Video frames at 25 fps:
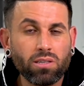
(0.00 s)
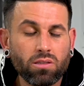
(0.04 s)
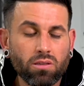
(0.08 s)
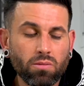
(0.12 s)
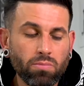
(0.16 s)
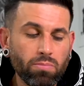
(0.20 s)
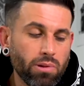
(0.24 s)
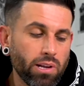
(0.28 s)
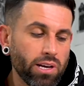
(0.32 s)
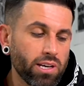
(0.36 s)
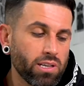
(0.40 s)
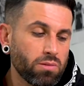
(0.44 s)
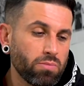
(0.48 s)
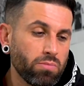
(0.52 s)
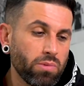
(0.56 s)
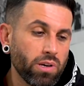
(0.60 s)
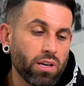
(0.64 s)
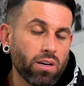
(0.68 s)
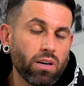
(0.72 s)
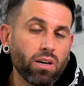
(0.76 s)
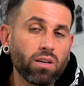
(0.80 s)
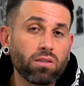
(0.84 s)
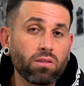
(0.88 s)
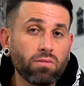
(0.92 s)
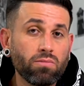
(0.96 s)
to place
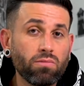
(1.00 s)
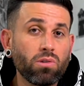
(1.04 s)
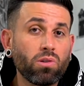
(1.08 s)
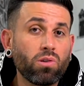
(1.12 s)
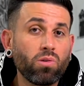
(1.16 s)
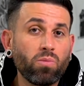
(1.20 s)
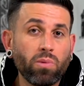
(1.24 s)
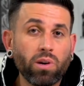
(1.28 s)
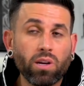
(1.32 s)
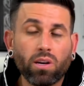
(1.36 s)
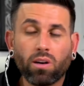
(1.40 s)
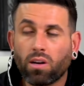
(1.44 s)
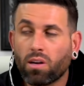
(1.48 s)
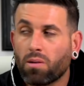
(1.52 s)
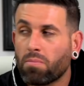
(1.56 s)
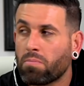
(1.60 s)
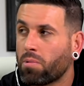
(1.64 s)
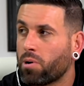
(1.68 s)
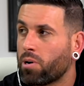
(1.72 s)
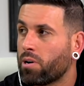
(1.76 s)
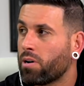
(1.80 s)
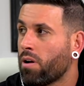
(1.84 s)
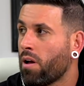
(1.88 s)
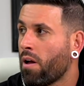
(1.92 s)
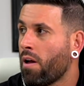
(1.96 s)
because of the humidity,
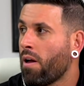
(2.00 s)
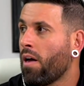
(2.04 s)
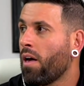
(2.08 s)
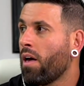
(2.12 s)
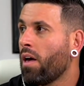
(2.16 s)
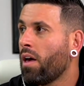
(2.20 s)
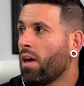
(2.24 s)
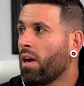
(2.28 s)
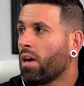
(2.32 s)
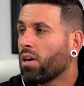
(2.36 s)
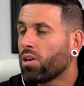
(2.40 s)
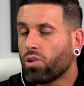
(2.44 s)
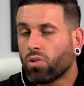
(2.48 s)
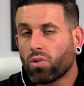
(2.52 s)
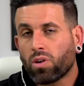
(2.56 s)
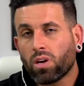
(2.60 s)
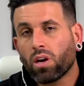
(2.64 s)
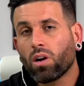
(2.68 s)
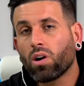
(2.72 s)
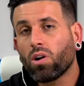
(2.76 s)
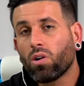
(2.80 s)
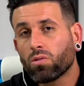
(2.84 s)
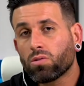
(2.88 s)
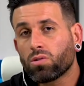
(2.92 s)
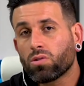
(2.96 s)
but you can
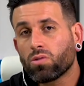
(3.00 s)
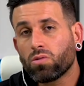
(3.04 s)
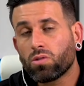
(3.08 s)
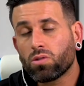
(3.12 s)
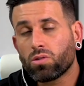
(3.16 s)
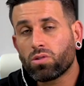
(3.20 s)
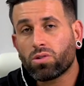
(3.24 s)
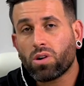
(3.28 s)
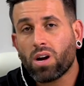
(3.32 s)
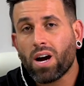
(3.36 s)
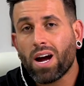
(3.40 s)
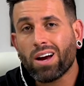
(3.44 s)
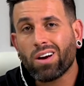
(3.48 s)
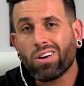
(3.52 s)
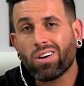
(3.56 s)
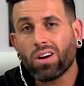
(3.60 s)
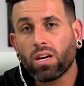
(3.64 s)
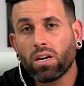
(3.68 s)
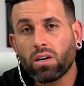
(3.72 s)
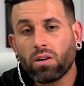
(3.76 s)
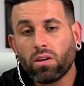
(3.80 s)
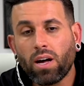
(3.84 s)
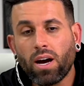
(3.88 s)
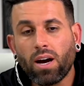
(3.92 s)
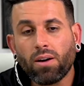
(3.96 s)
go to a drier
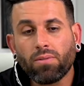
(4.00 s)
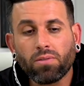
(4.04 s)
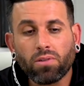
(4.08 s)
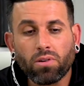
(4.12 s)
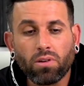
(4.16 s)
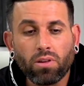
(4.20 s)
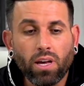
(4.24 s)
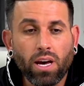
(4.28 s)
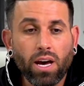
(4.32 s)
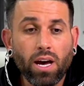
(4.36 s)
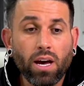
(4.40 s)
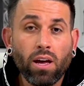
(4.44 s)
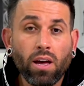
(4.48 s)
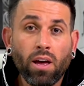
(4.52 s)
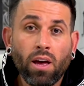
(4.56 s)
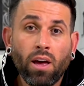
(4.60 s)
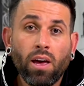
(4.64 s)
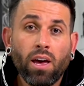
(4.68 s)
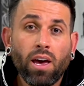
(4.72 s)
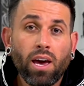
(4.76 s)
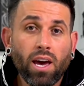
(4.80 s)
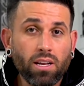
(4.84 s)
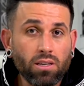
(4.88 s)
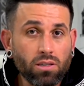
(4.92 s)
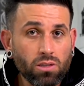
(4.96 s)
heel after that
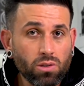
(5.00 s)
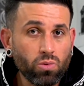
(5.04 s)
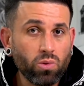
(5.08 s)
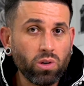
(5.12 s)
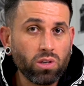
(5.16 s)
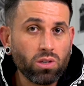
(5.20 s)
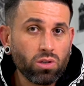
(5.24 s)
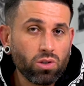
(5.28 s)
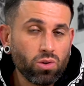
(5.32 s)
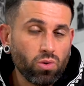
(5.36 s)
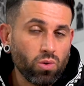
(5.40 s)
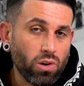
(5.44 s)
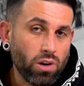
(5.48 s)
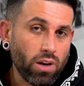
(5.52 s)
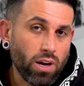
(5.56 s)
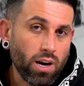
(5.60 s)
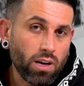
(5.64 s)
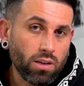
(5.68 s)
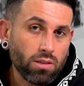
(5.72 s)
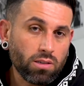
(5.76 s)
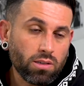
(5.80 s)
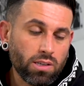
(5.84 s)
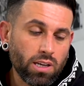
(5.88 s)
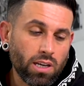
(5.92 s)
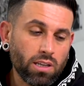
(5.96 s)
and switch to a
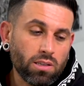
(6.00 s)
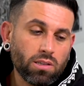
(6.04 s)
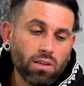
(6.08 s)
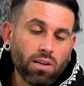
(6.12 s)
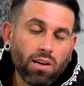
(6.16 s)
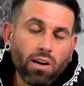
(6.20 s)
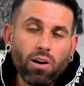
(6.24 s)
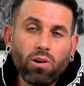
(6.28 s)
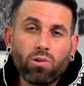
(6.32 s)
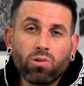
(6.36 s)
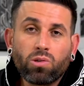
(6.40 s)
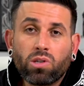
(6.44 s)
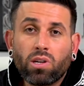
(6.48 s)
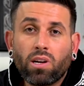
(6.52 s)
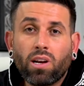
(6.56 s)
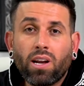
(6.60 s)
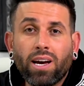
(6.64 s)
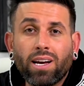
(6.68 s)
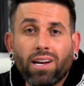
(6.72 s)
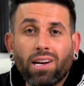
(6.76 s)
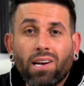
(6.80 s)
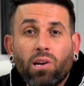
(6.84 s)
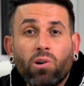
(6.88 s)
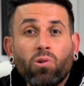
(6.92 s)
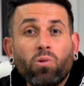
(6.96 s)
non-scented lotion like
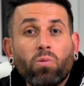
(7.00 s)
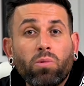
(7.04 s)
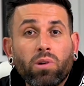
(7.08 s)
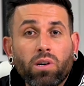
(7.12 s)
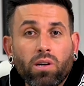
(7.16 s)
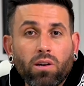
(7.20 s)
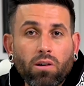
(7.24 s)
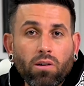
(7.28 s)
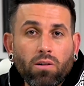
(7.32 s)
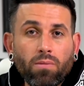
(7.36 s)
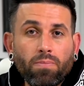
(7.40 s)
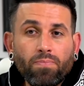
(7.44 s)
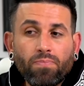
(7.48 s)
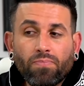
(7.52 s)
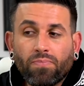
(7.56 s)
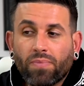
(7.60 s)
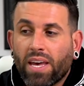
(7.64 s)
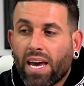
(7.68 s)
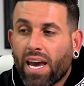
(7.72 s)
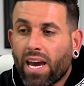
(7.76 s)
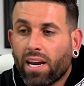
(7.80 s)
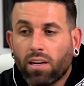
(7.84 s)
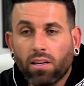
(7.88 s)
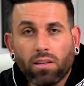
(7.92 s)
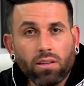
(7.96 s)
Lubriderm.
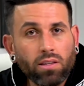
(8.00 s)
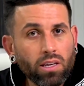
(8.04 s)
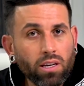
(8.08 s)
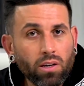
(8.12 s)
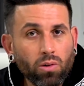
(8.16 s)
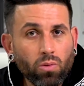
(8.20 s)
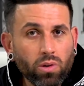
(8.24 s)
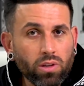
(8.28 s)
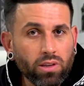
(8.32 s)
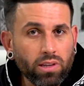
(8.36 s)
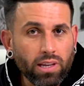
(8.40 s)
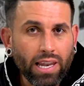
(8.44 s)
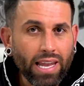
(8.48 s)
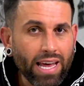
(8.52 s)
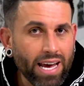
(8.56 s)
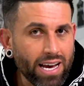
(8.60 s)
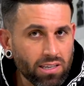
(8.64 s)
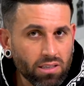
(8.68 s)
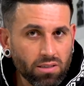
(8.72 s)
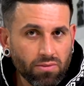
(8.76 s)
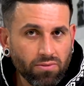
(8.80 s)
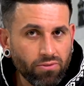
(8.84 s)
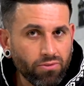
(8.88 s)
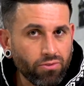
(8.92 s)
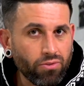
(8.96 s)
Anything with less
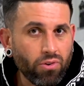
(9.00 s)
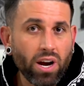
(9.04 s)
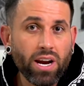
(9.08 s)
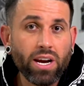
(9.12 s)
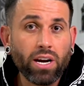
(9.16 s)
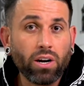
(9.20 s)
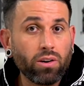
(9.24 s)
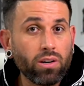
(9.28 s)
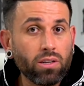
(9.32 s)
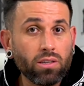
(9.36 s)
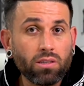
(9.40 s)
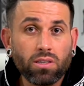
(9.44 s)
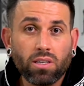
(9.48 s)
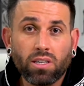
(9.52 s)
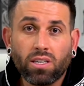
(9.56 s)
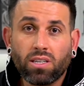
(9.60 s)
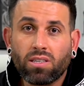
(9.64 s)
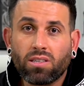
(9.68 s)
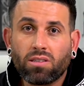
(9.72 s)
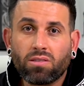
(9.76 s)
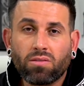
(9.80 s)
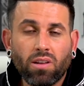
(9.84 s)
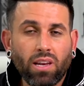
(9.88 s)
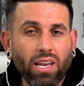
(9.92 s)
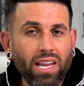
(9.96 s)

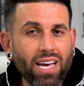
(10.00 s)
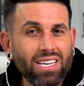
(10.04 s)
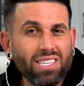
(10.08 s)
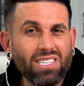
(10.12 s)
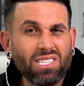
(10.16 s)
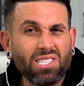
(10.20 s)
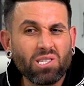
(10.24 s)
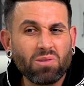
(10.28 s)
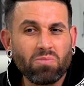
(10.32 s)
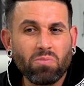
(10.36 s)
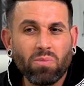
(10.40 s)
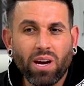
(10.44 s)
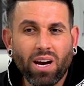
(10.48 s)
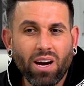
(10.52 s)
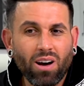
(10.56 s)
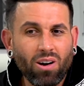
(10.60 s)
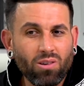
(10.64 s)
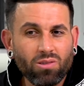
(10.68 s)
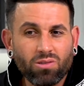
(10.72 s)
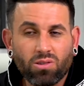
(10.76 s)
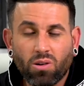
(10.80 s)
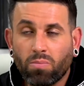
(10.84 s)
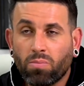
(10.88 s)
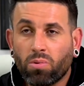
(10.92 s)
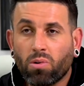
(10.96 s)
fragrances, less
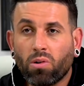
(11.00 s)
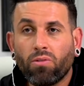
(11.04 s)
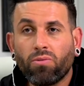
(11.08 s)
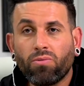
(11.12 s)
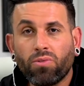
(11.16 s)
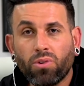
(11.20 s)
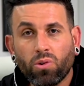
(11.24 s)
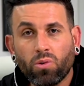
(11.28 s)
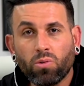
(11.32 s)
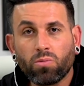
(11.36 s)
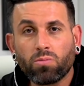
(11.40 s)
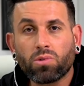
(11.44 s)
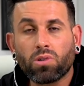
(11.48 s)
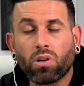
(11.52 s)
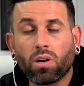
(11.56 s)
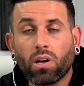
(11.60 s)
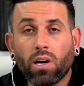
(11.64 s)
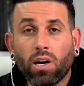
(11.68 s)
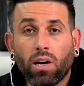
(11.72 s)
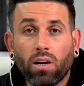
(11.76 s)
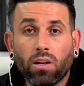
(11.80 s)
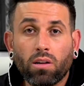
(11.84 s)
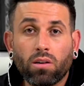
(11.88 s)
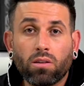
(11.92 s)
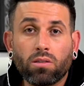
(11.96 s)
smells or perfumes or
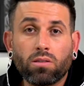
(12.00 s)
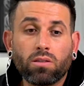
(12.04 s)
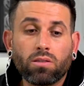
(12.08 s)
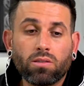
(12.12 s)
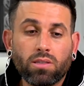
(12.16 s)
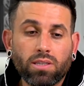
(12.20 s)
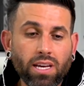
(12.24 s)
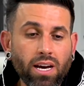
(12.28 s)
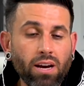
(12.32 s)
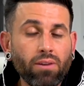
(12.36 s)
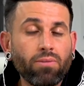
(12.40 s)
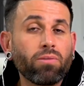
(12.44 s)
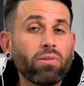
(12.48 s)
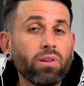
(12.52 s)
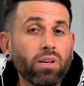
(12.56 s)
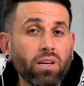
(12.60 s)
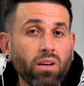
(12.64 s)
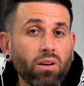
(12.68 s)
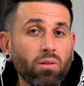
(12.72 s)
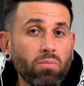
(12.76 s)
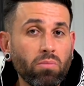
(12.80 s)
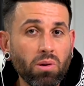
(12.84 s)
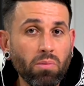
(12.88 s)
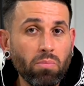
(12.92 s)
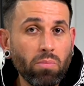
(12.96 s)
colors is definitely going
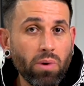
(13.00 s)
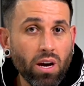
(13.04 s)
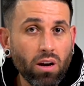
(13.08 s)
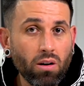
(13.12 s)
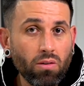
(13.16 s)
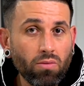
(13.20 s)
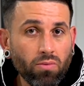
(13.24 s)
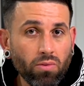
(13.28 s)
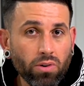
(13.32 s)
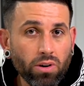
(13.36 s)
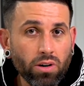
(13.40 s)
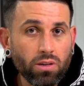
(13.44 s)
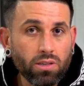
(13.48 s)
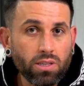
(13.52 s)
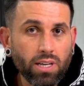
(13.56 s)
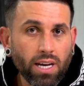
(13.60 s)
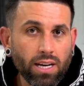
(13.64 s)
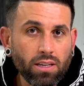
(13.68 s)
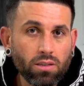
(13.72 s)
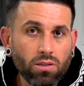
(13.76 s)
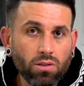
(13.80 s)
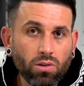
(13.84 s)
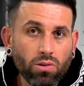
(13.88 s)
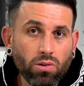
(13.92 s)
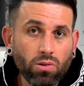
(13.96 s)
to be better for your
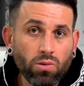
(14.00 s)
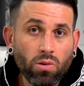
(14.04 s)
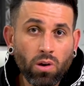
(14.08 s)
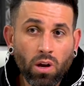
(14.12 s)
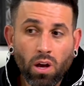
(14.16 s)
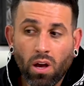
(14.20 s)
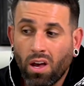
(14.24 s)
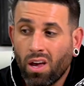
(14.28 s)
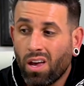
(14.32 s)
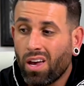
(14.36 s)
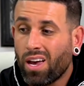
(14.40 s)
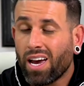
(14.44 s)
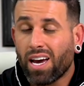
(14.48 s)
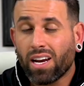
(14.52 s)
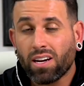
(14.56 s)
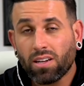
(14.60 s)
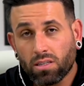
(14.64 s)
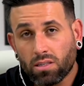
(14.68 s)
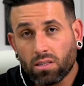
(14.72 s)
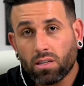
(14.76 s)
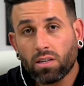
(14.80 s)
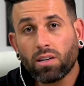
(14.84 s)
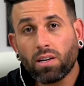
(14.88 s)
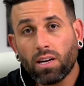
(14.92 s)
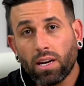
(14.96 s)
tattoo, and it's
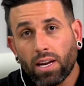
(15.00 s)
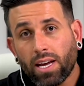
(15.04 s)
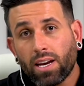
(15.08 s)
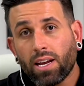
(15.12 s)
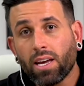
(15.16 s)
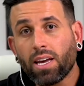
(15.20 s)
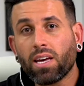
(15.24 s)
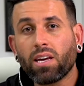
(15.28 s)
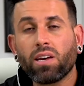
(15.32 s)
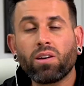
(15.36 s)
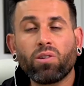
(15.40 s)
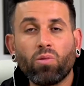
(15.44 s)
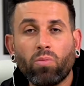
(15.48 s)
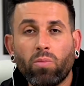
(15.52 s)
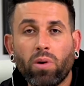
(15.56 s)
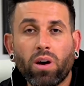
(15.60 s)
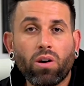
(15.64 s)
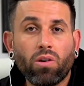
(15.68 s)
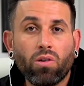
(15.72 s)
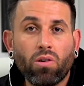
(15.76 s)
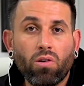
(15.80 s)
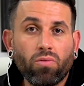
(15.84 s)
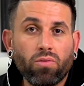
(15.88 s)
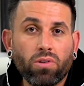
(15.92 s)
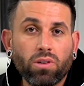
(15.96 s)
going to let it heal better
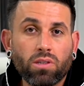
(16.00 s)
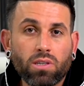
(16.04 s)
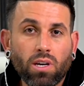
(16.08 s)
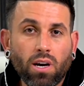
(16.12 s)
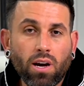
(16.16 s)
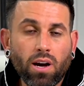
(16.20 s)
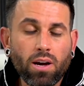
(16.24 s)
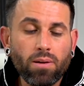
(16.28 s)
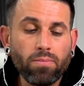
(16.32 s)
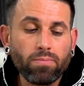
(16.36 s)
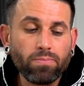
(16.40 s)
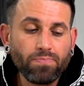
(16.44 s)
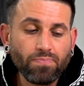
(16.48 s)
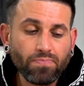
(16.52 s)
over time.